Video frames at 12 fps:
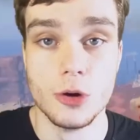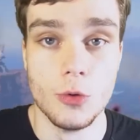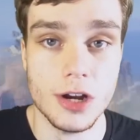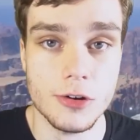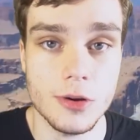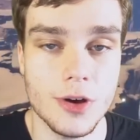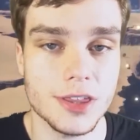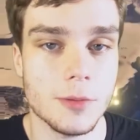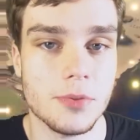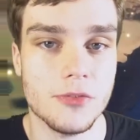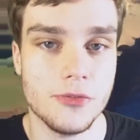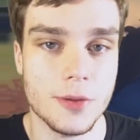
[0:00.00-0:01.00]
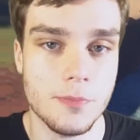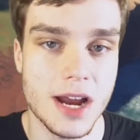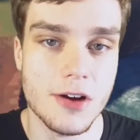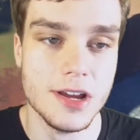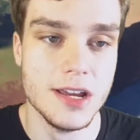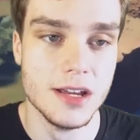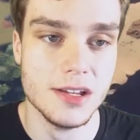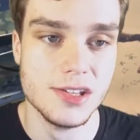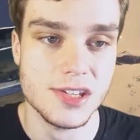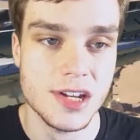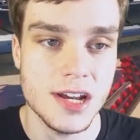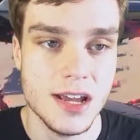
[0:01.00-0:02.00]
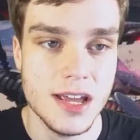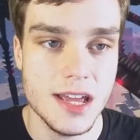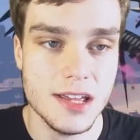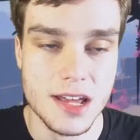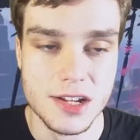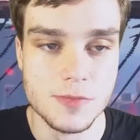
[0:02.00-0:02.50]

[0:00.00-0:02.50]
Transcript: wondering what the perfect parry is, it's